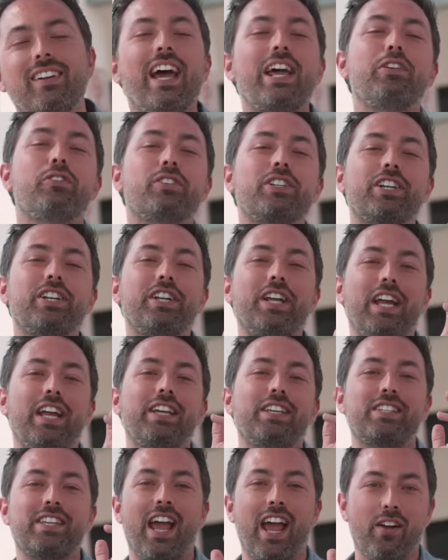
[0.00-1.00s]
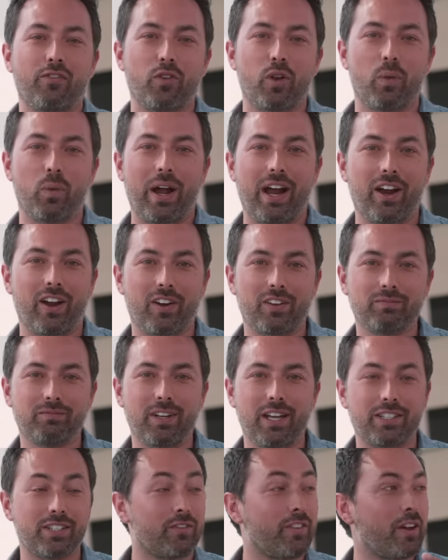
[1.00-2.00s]
Nitrogen is everywhere.
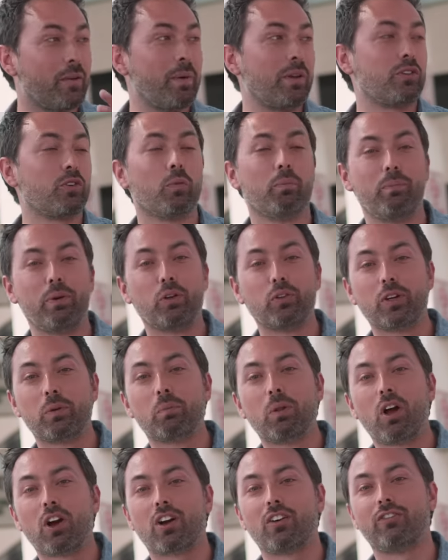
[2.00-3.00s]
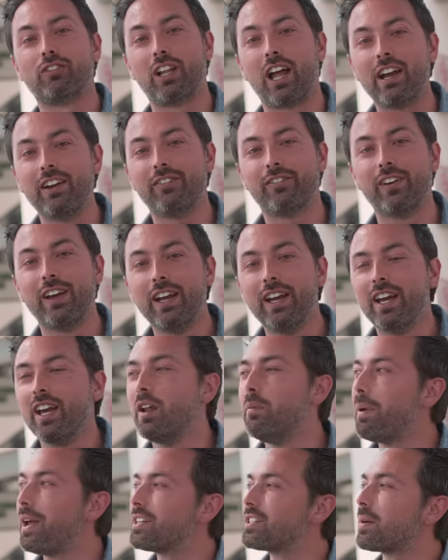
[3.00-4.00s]
It's a fundamental building block of life.
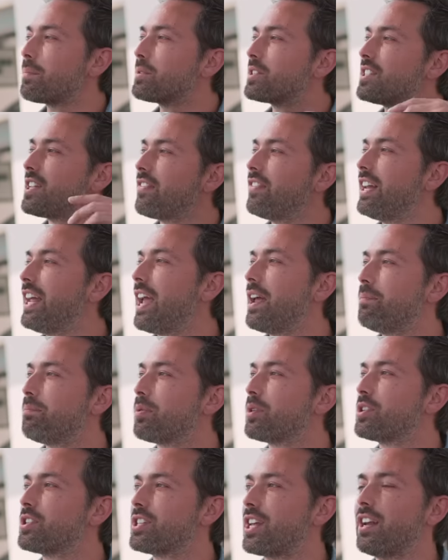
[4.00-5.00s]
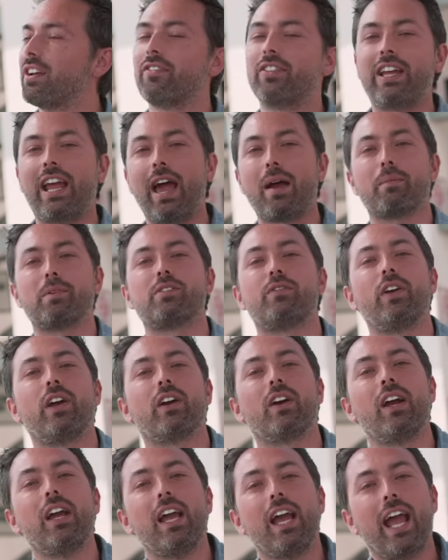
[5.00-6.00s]
It makes up seventy-eight percent of the
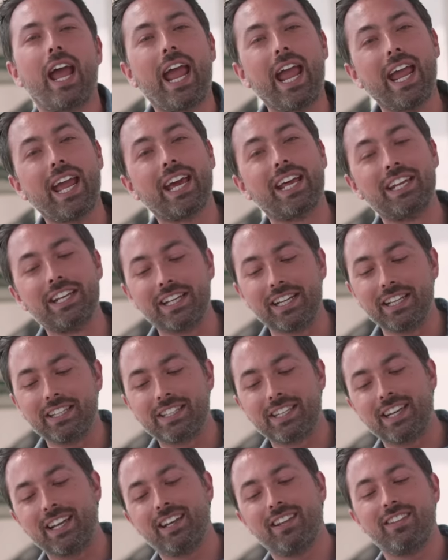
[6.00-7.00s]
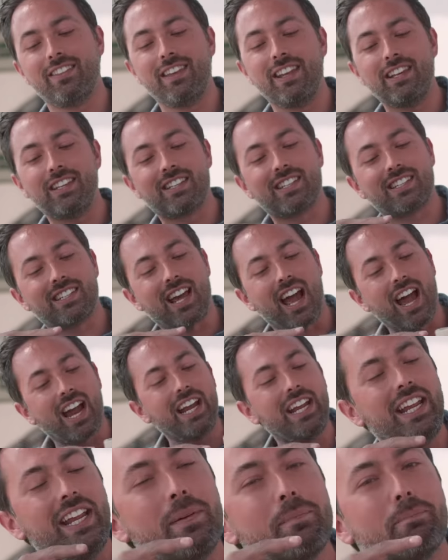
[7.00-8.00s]
atmosphere, and it's in these
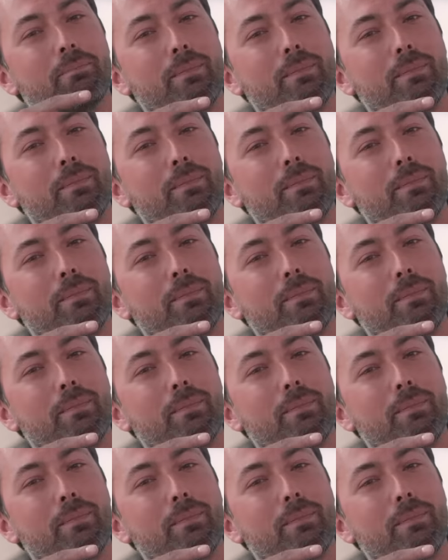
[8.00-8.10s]
tiny